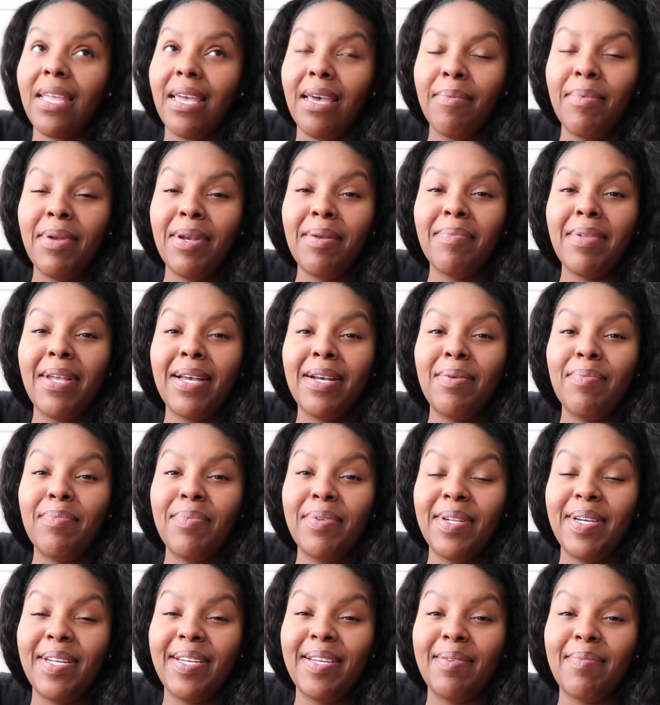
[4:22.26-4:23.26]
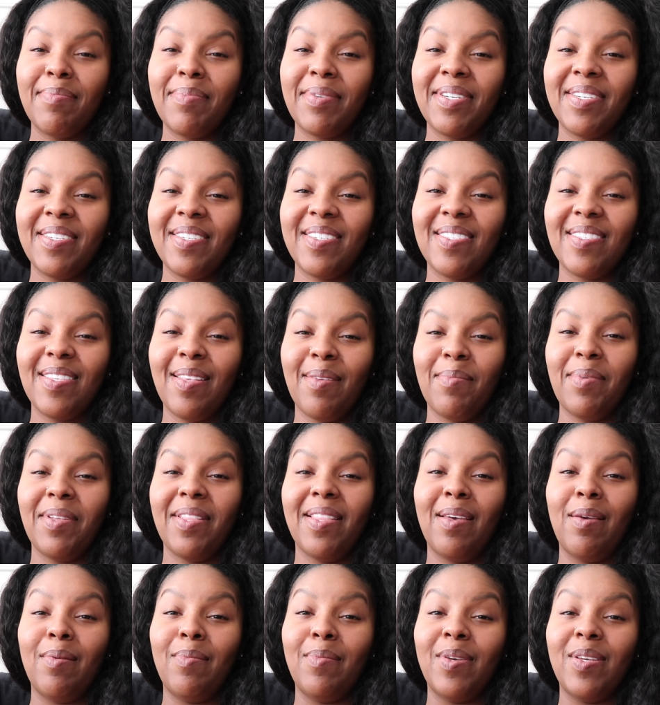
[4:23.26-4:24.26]
I mean, I'm not complaining because, I mean,
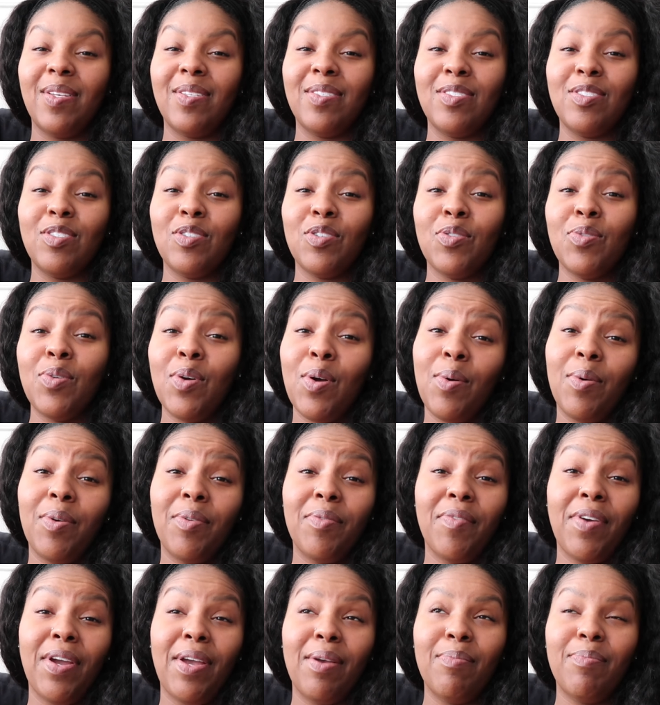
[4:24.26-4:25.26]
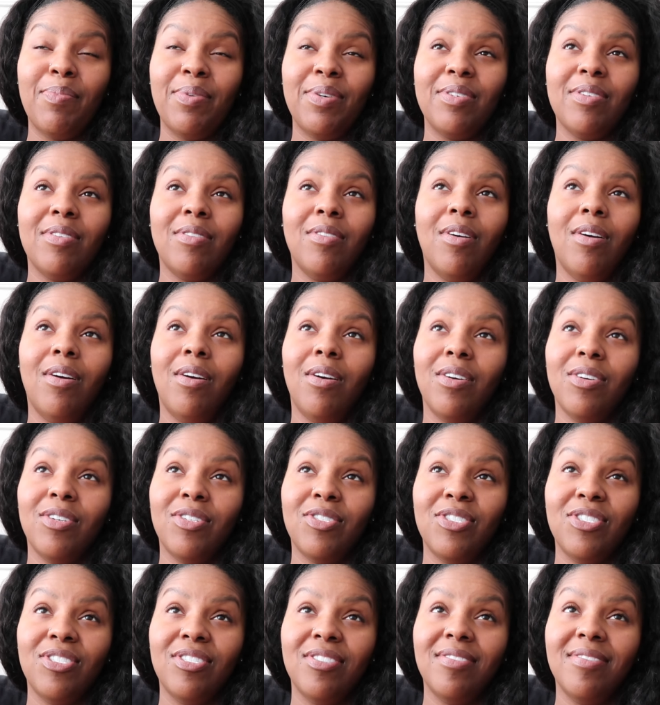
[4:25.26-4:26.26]
that means you're growing, right? But
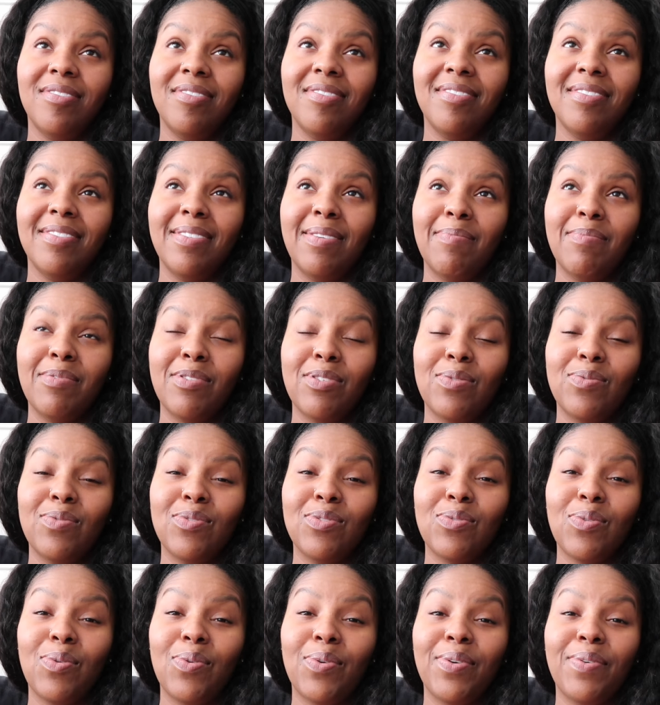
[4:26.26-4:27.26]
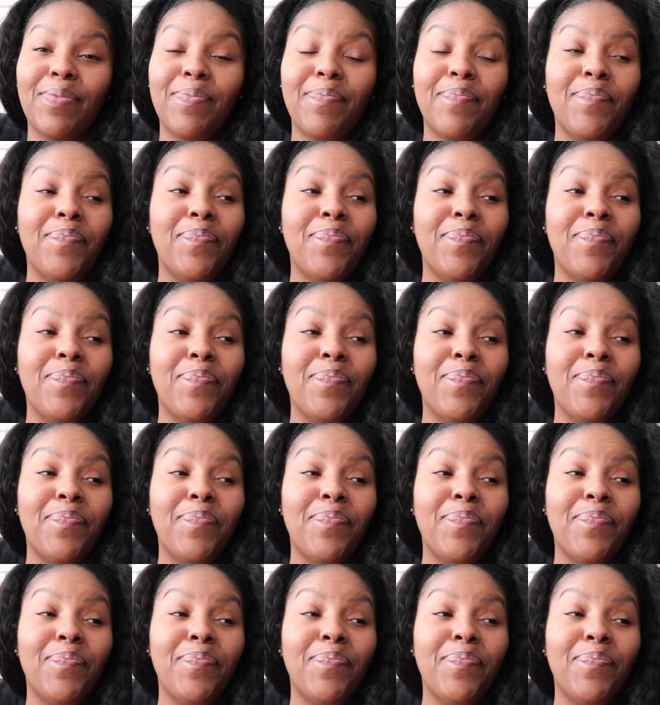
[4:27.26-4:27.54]
gosh, I'm so sore.